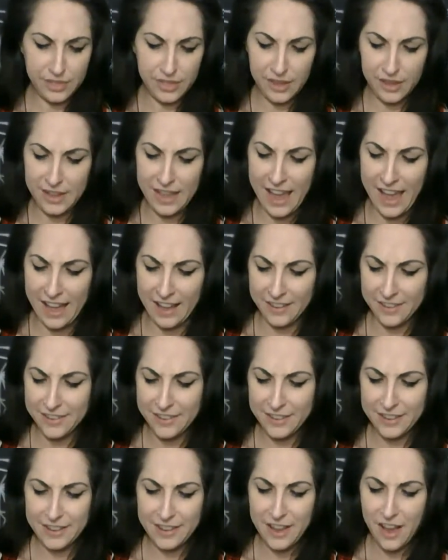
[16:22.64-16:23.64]
yeah,
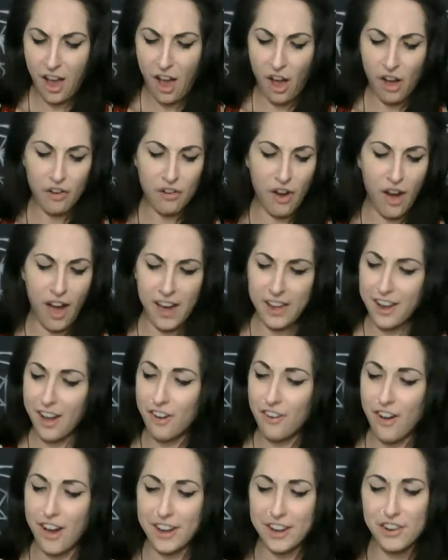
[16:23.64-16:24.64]
a
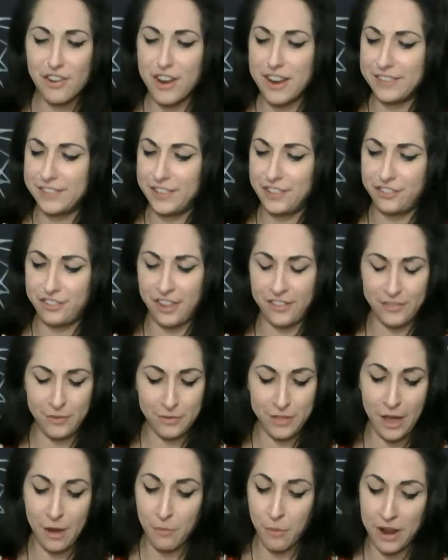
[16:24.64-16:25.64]
lot a lot of crazy
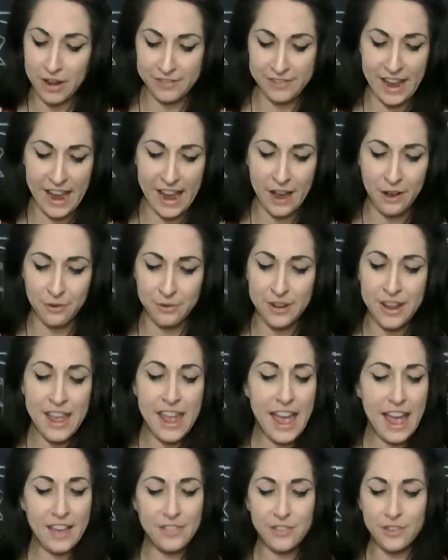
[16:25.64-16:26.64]
shit that went down,
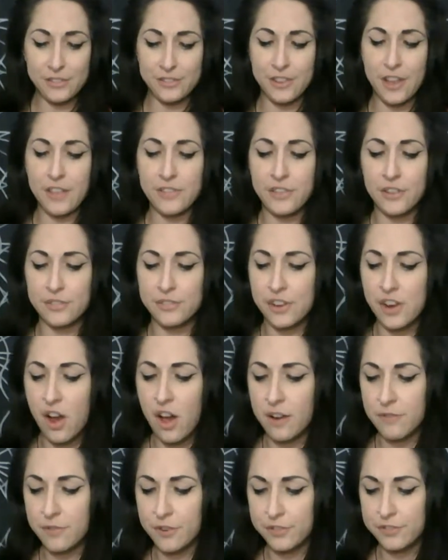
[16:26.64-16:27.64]
and there's a there's a
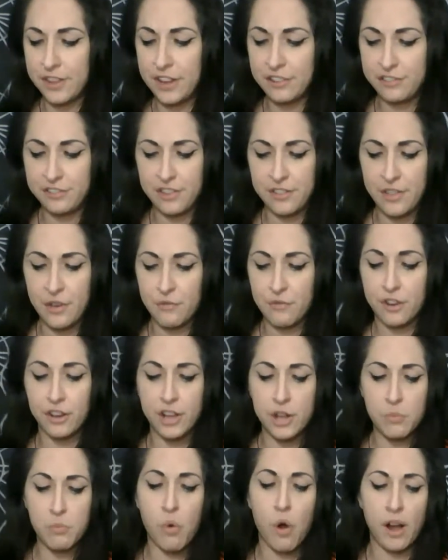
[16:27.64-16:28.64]
conversation that
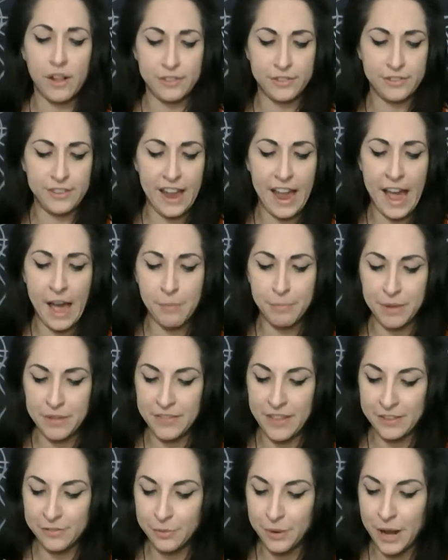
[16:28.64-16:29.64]
really wants to happen.
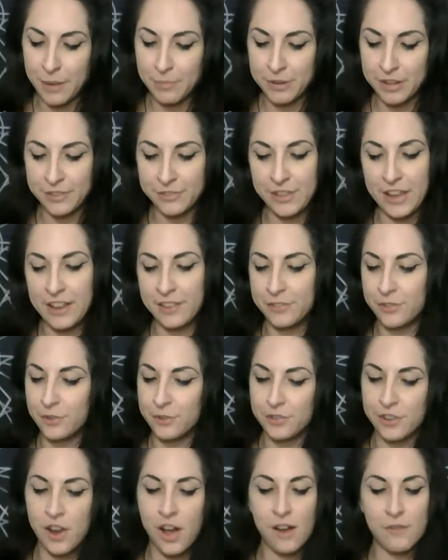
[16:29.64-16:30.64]
That's what I'm going to say, is
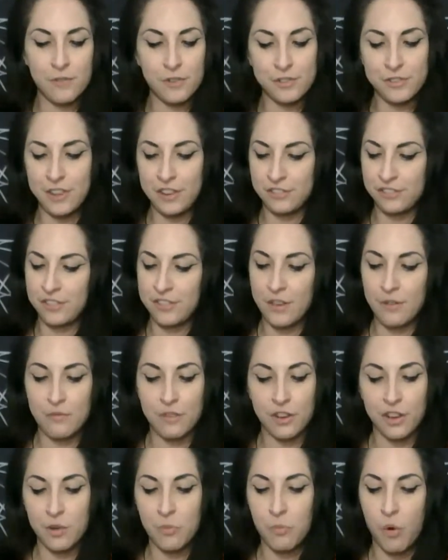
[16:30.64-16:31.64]
there's a conversation that
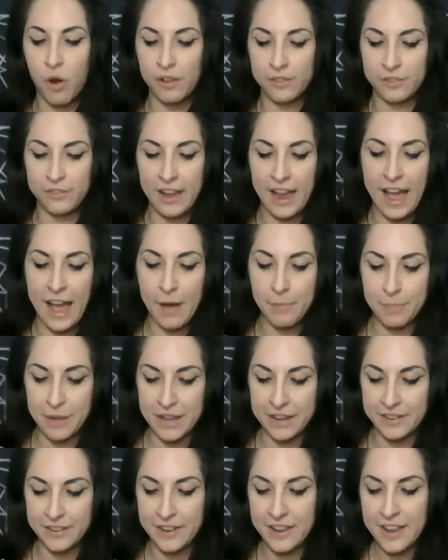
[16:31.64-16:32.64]
really wants to
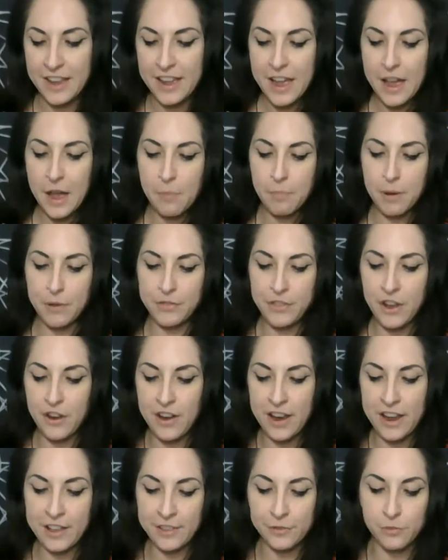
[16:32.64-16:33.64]
happen, but
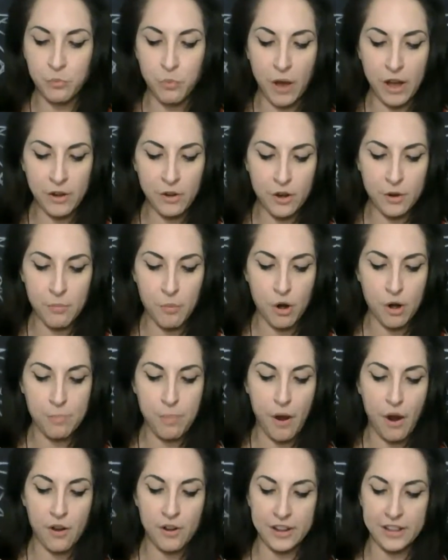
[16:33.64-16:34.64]
there is one or more
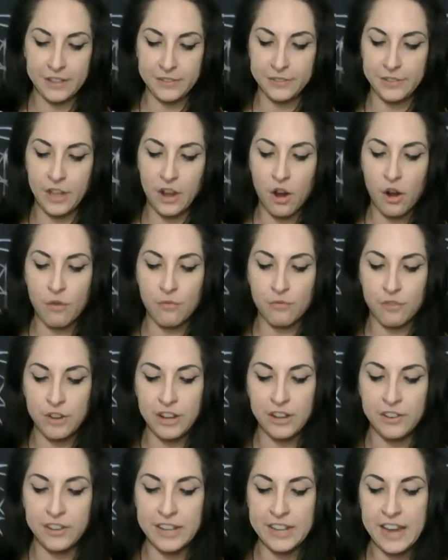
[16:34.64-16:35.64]
parties that are
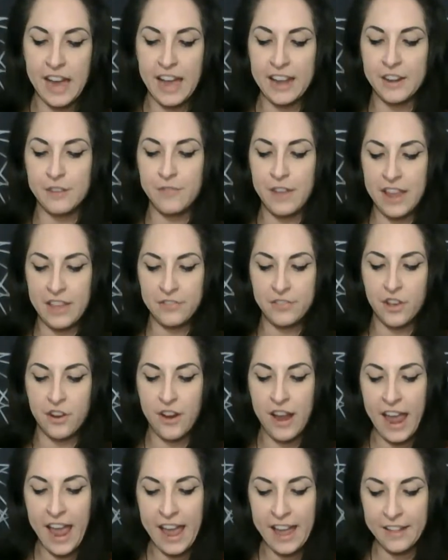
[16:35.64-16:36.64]
really kind of in their
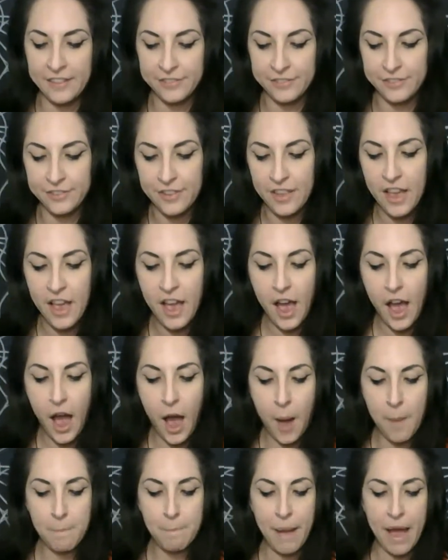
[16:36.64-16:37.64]
heads
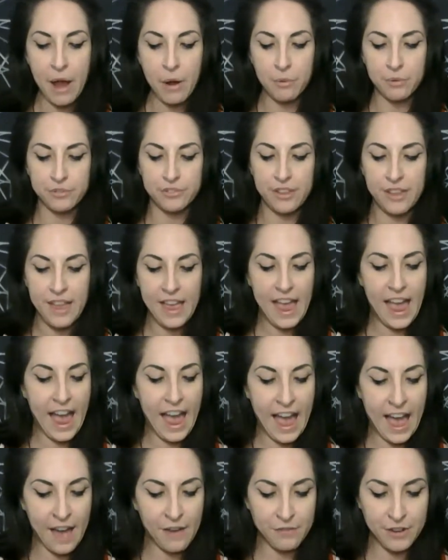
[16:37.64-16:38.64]
about
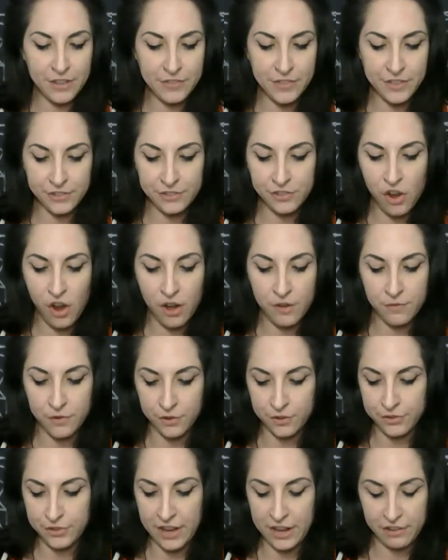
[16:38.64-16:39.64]
having this
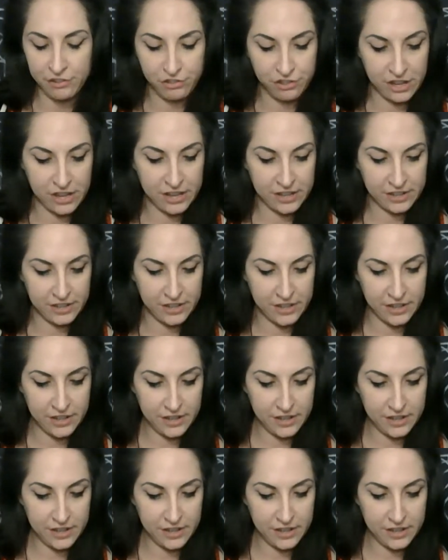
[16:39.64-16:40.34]
conversation.